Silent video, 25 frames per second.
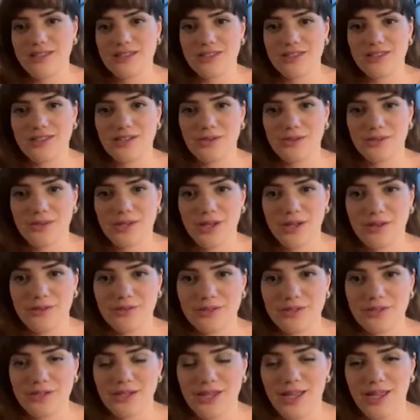they have
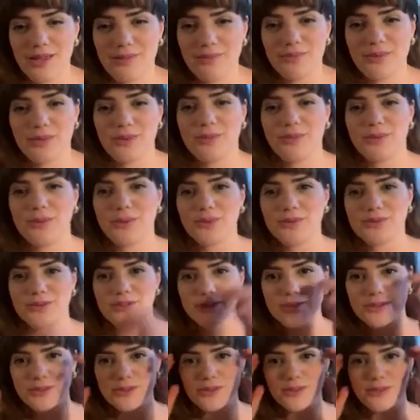to get people
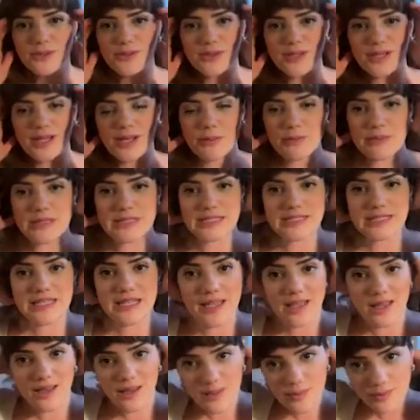to come and see
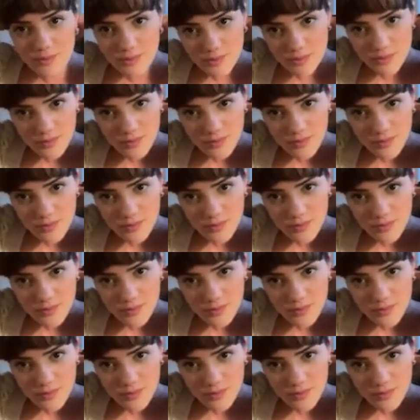it.